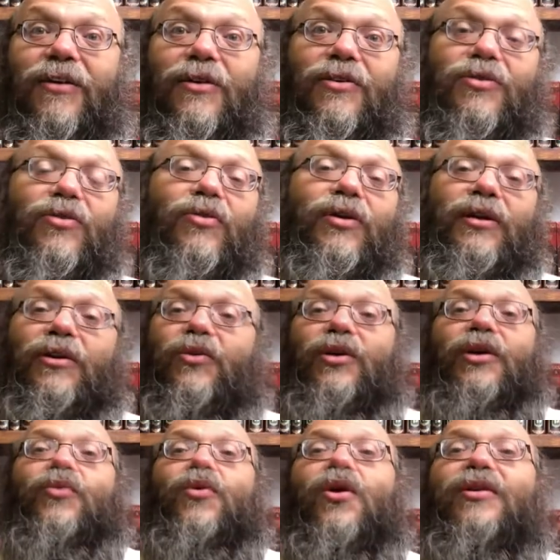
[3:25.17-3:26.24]
So you
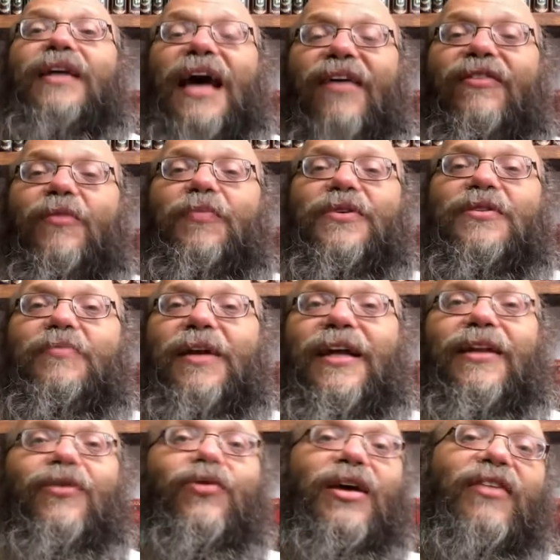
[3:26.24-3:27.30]
won't have the possibility
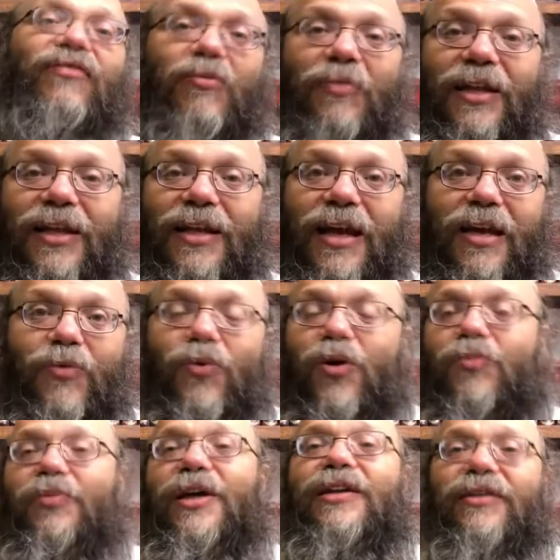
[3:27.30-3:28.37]
to give him in the day. He won't
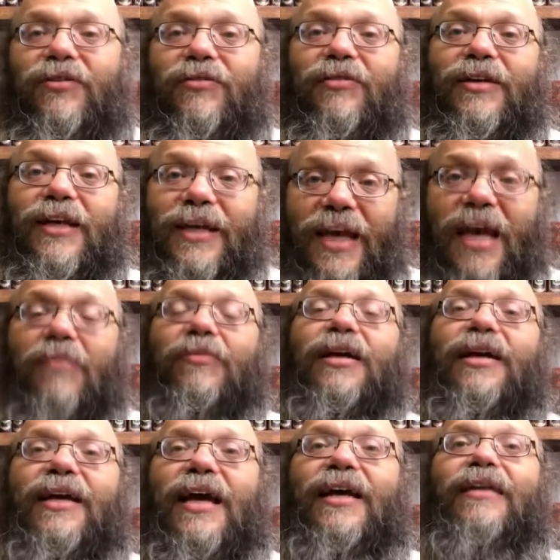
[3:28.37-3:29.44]
be there. He came
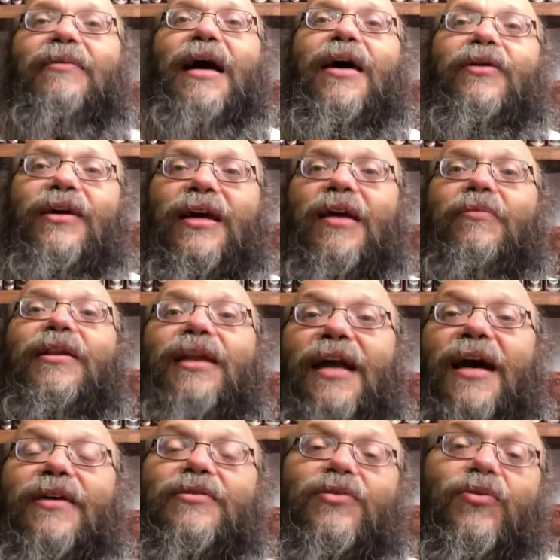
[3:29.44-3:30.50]
now. He came in the
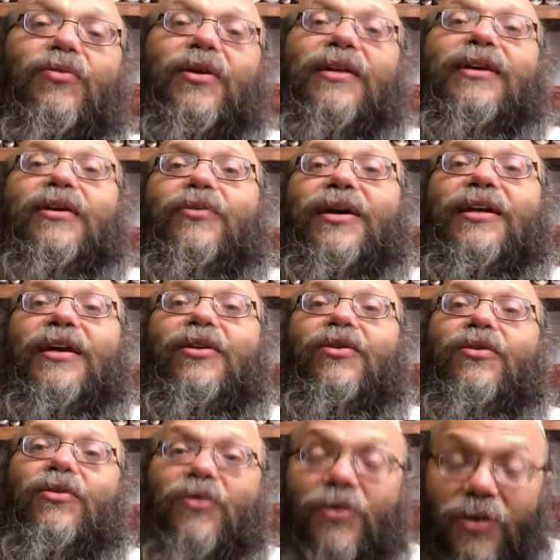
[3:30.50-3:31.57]
night. So what can you
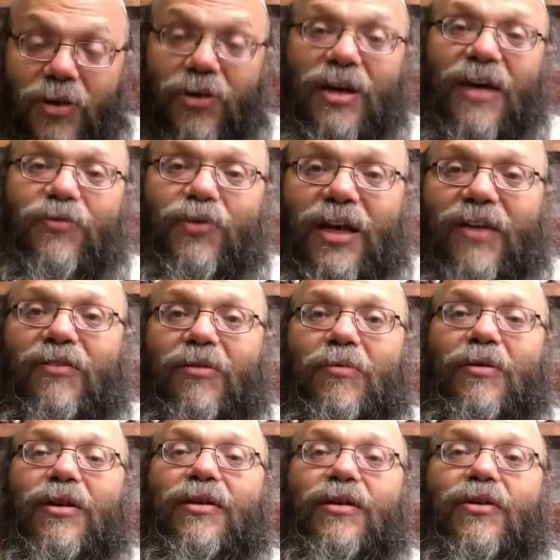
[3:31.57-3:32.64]
do? You have to give him
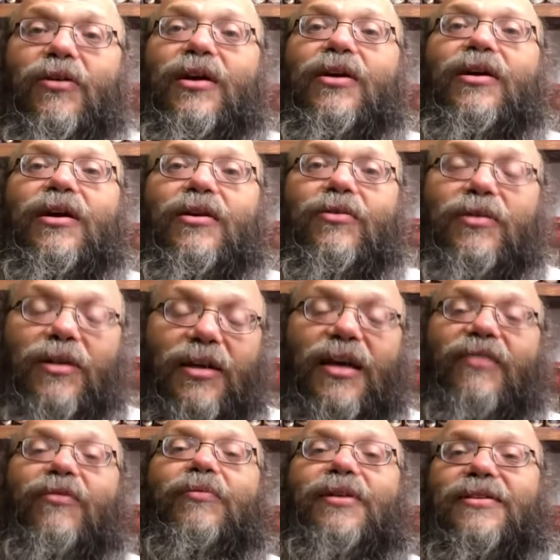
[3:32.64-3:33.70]
the day. You can give
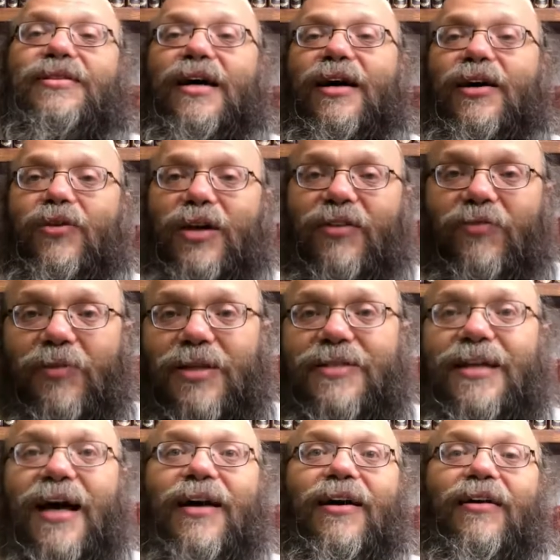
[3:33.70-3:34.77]
him the tzedakah. You give him the
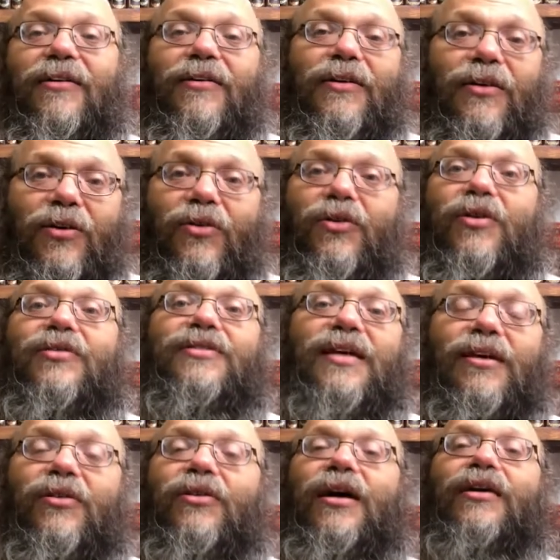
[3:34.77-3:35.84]
tzedakah. You don't say
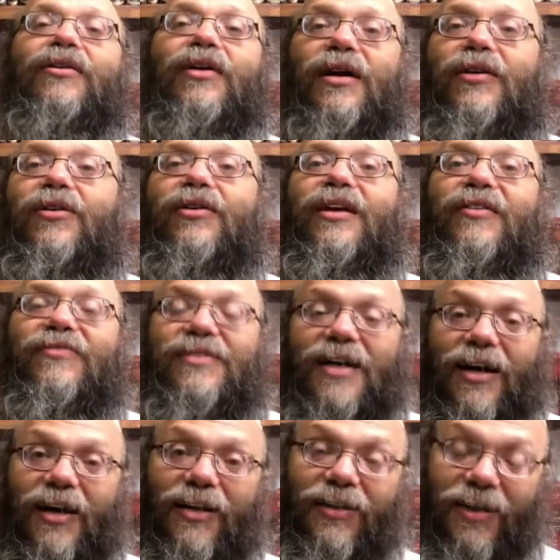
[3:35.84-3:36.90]
I don't give tzedakah
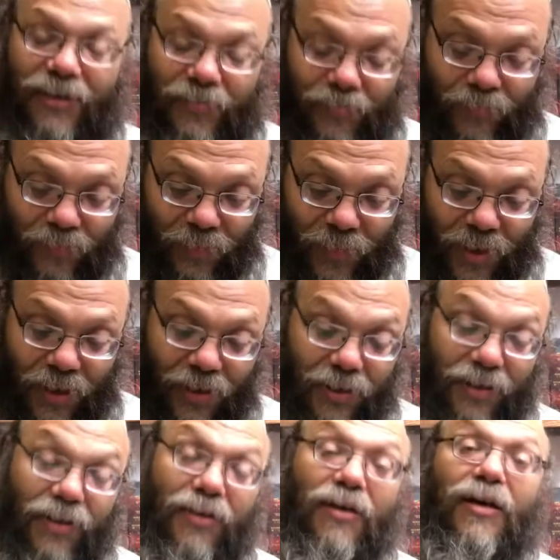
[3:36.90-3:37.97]
at night. Okay.